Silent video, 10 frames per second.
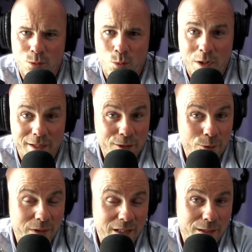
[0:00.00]
why do you
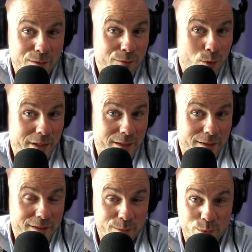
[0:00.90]
need
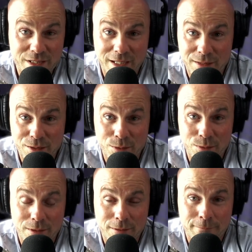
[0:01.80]
avoidance to protect you?
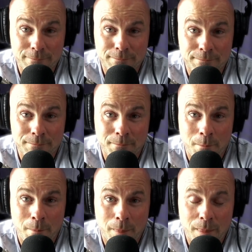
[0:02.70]

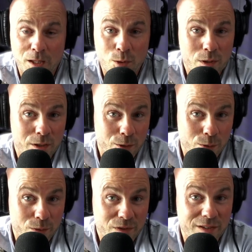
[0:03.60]
You can
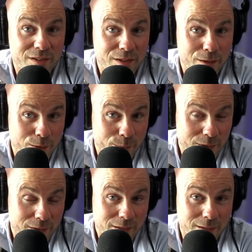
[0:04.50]
use
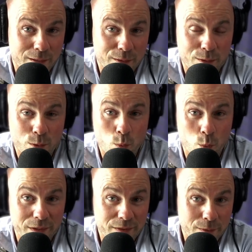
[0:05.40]
discernment,
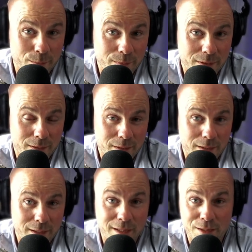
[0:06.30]
wisdom,
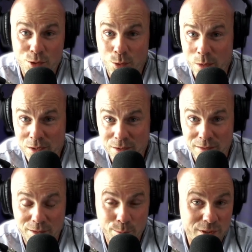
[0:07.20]
and intuition
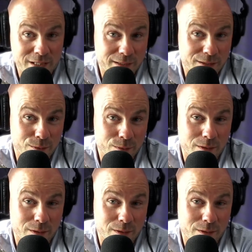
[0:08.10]
to protect you.